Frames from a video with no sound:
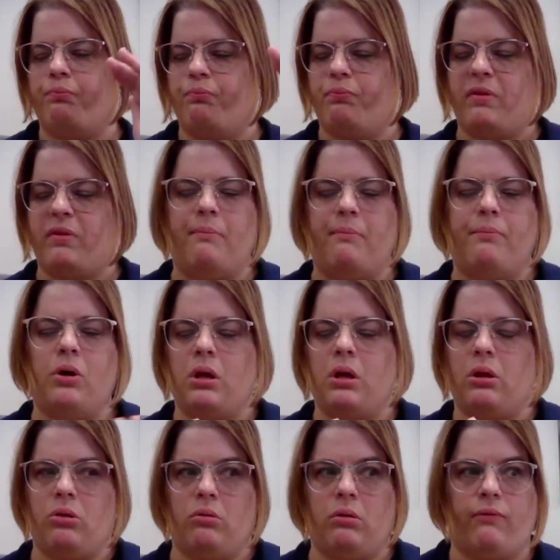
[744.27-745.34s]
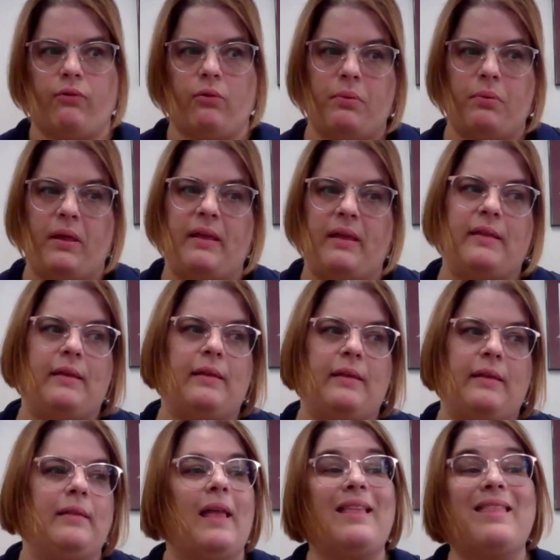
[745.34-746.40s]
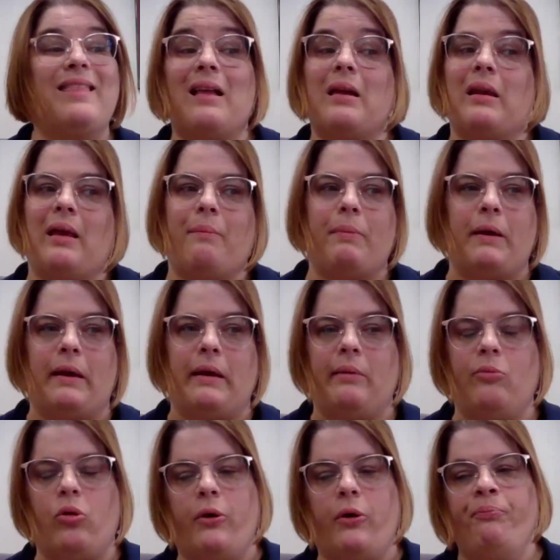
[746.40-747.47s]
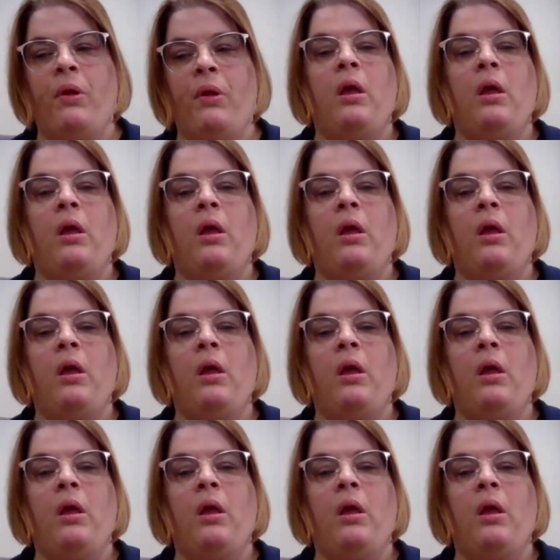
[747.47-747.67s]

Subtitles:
same book in 2 different places. That's not going to happen anymore.